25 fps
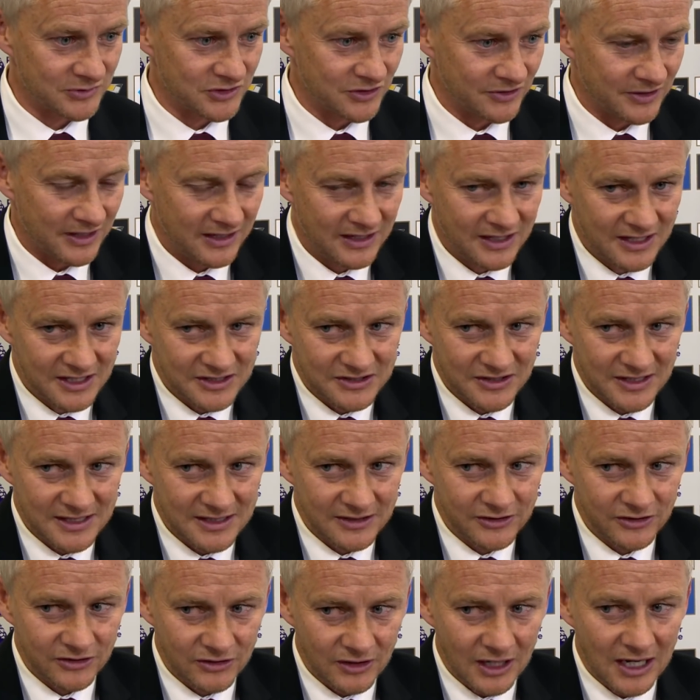So, that, so
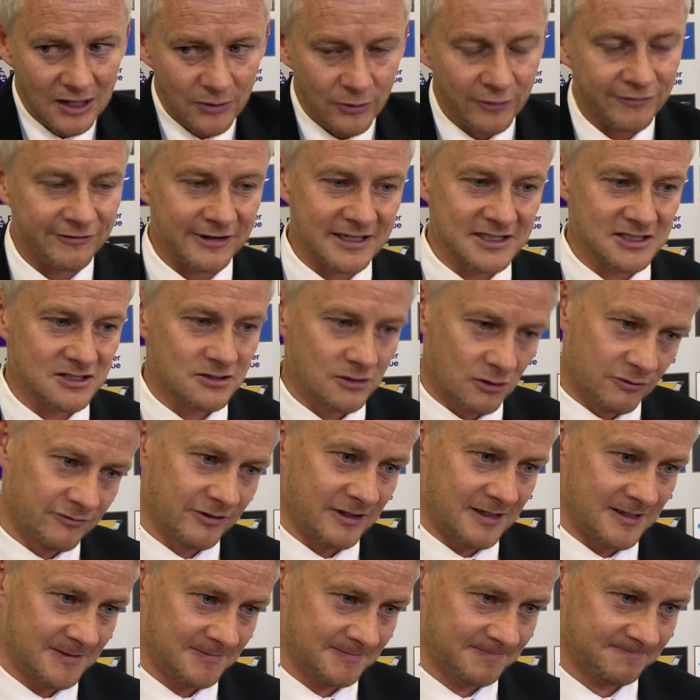that, our fans love that.